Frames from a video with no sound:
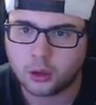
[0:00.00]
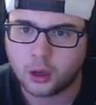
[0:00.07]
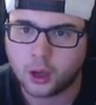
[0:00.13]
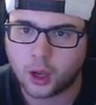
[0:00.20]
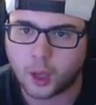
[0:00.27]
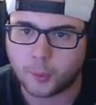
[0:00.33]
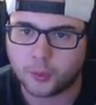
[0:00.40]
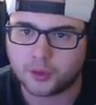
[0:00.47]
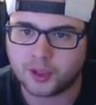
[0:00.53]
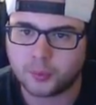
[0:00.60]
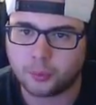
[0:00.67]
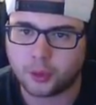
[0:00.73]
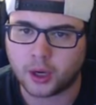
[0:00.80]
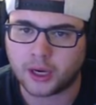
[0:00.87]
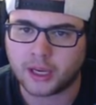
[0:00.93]
Emergency
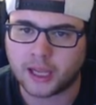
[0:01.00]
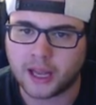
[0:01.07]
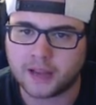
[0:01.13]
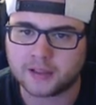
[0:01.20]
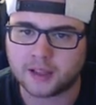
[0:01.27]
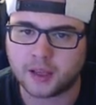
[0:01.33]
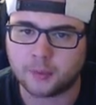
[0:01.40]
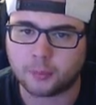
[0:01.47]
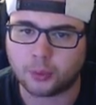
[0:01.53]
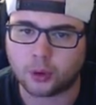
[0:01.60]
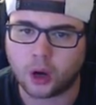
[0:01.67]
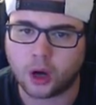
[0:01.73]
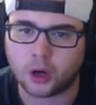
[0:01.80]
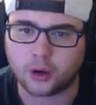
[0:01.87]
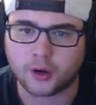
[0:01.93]
broadcast in
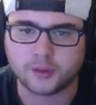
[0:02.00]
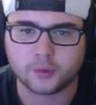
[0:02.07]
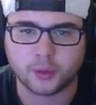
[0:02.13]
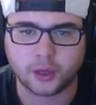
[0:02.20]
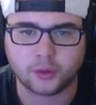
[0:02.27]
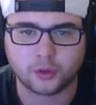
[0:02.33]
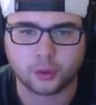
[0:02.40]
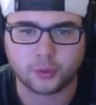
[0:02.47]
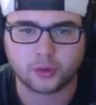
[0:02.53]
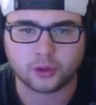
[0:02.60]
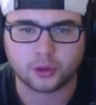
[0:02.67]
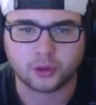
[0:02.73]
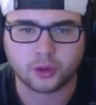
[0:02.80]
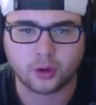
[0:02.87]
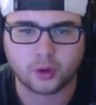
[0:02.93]
progress. Okay, let's go. Let's go.
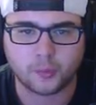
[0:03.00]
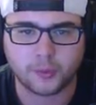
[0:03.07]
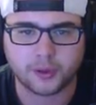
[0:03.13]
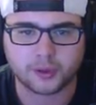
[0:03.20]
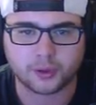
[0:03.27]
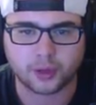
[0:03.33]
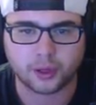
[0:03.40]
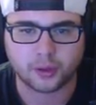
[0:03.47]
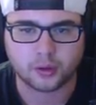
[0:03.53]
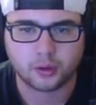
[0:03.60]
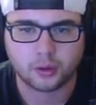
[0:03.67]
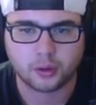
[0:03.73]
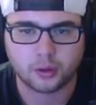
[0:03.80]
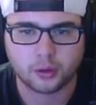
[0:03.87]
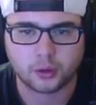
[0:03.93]
Let's go to the big screen.
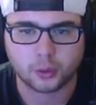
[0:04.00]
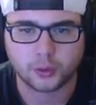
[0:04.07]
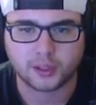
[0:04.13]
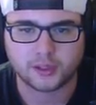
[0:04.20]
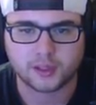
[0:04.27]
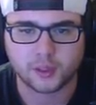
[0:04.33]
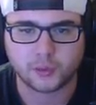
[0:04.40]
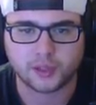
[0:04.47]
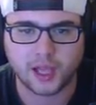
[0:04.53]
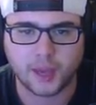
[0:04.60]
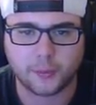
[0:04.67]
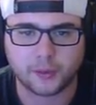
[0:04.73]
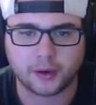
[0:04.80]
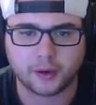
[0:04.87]
We can see what's happening.